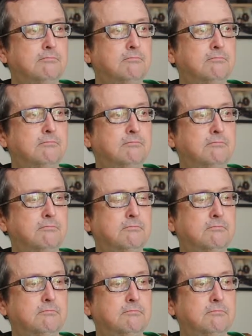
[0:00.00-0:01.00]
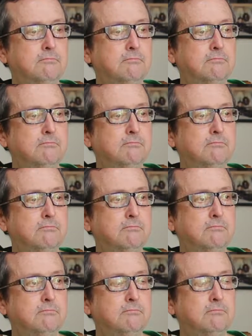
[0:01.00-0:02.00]

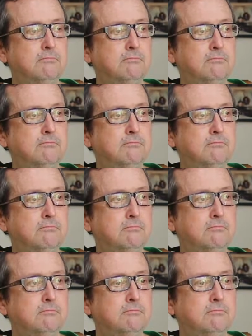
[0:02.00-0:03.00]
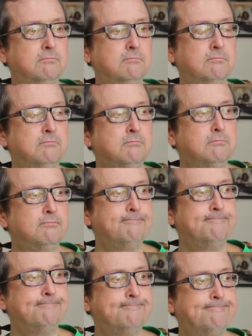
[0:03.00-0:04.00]

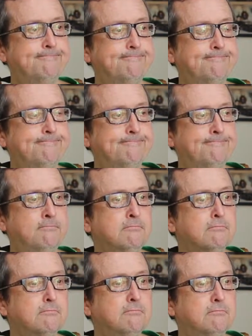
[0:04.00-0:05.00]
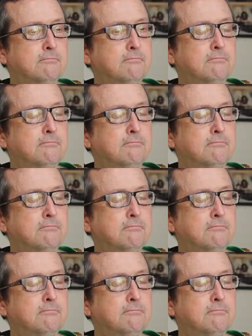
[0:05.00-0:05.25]
[no speech]